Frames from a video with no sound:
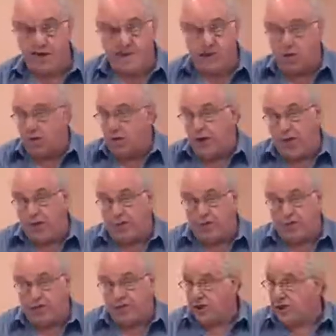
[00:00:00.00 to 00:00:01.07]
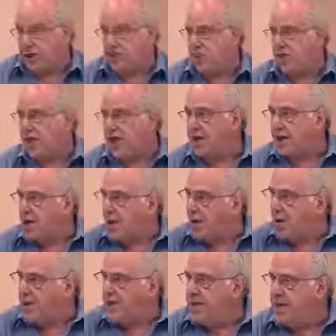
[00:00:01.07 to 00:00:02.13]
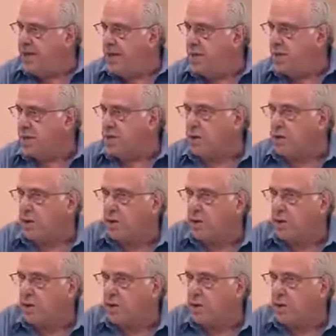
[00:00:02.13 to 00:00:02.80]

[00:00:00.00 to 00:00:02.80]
even though the health results we get are mediocre.